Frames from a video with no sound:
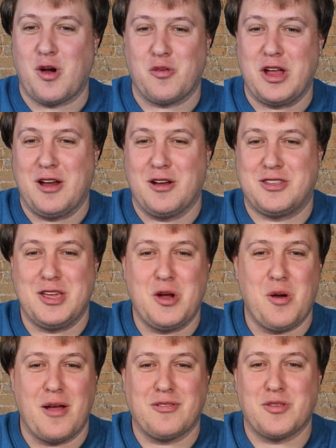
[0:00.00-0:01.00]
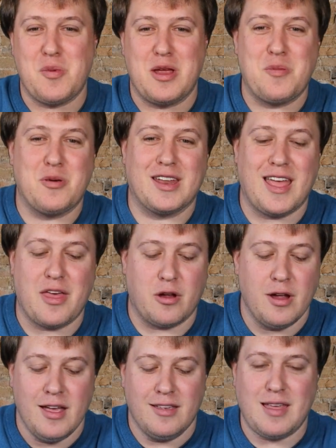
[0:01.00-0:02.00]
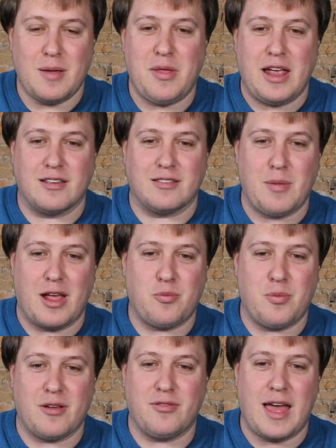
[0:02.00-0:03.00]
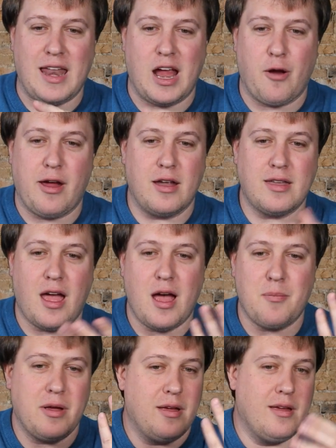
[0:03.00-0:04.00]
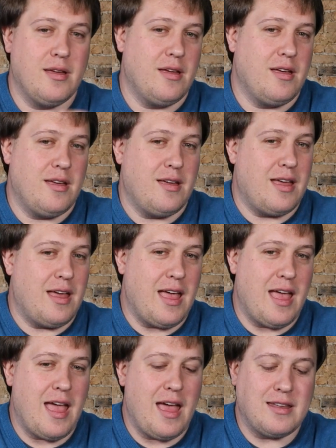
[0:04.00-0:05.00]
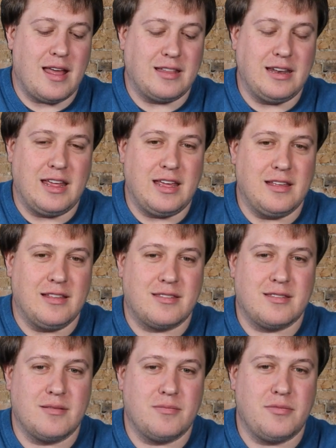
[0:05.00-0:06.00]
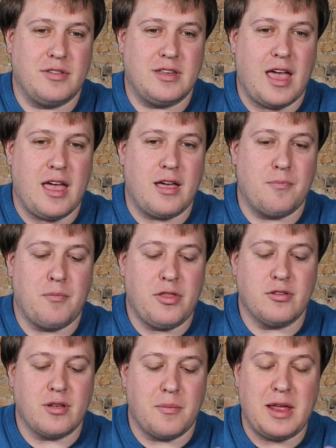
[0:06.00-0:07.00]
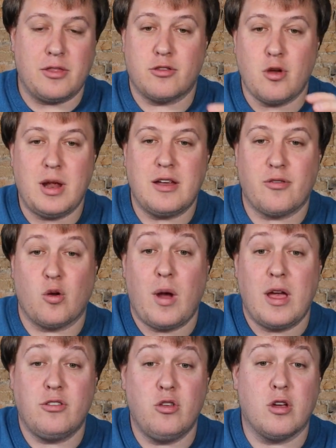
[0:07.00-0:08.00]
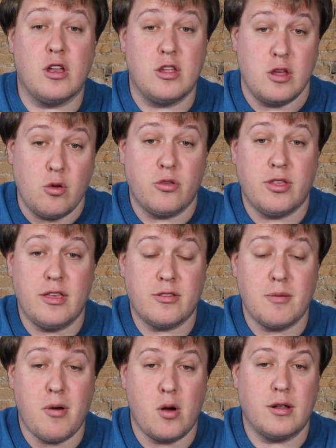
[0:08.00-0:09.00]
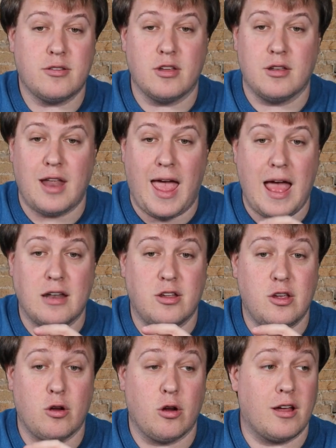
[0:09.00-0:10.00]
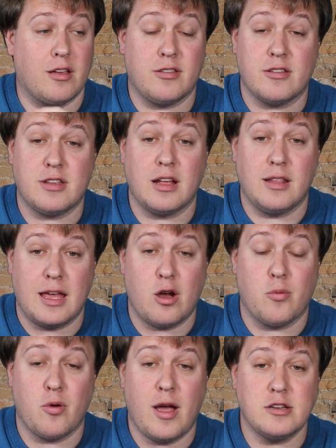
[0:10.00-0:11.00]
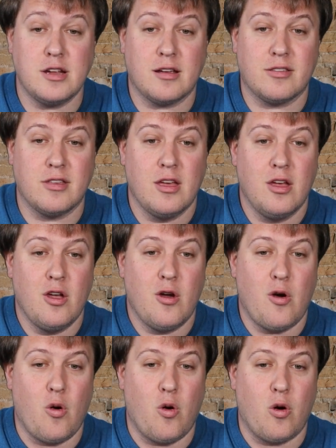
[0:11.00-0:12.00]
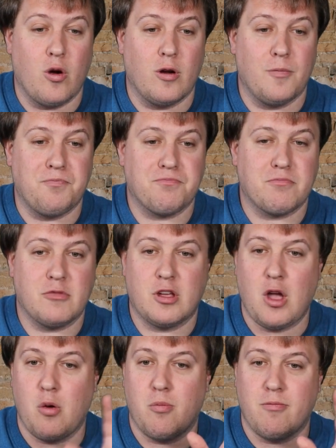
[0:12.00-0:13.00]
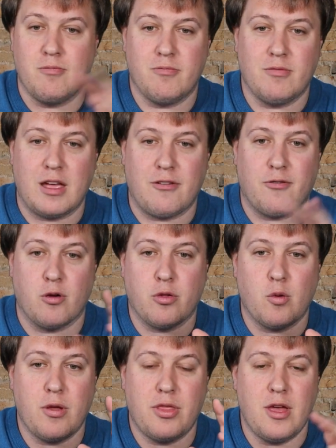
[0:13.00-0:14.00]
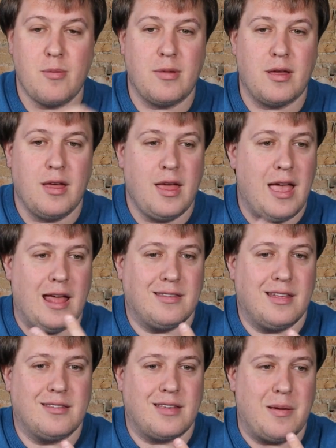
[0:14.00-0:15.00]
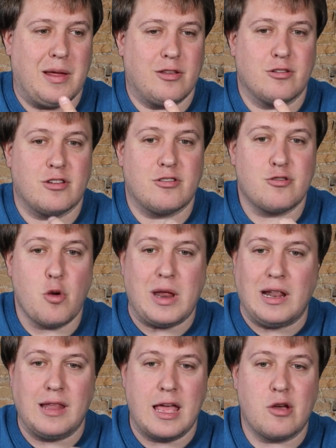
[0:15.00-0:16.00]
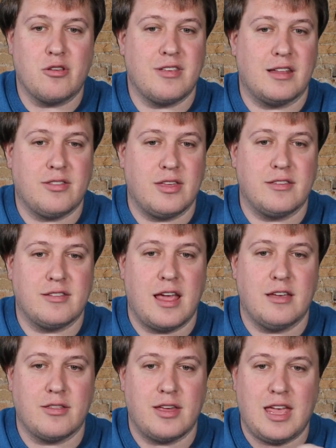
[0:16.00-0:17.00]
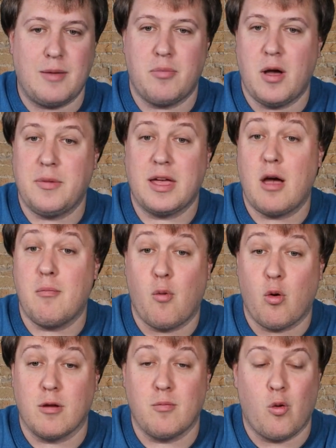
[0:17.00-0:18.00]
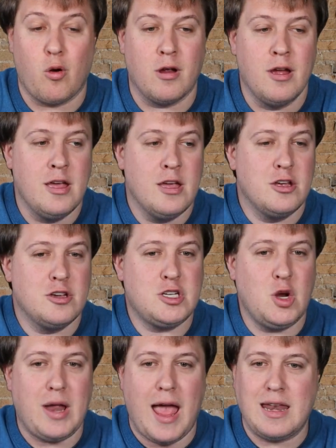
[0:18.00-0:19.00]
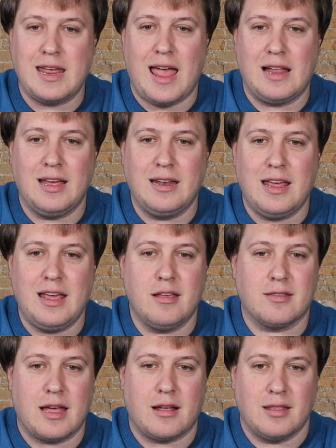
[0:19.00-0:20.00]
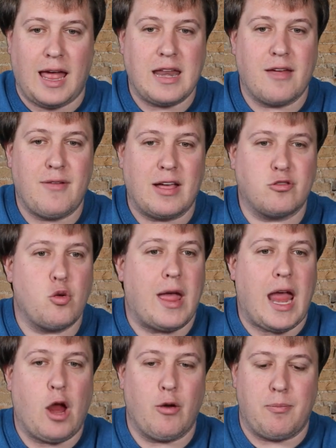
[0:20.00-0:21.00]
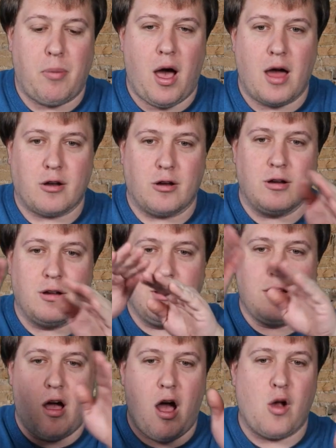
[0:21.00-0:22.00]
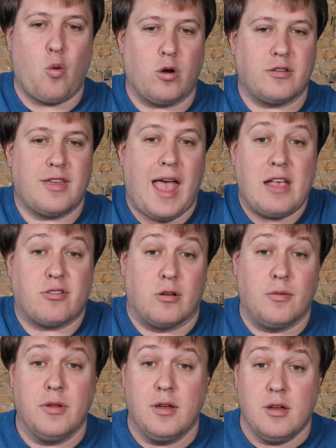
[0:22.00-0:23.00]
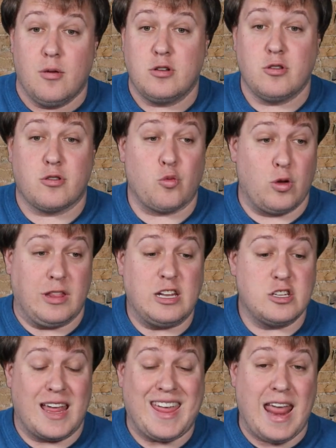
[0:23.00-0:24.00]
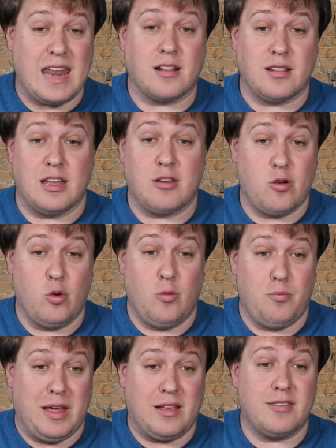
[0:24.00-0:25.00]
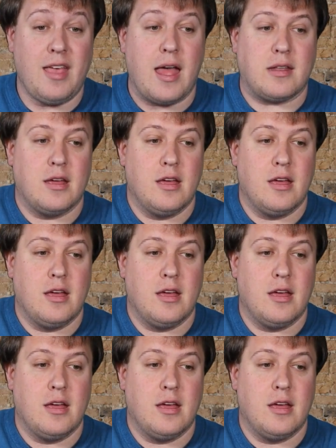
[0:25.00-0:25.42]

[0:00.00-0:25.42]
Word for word: here too. I've just been to put together. Same thing, just a nice big flat area on top add LEDs. Yeah. Yay. But there's, I mean, so many different ways you can use these components to add to your existing Lego projects mm-hmm. or go like further with them. And since, I mean, there's just so many Lego sets these days and they keep pumping out more and more. Shoot, adding LEDs, like lighting effects to a Harry Potter Hogwarts castle, which was a mm-hmm. really gigantically cool big set.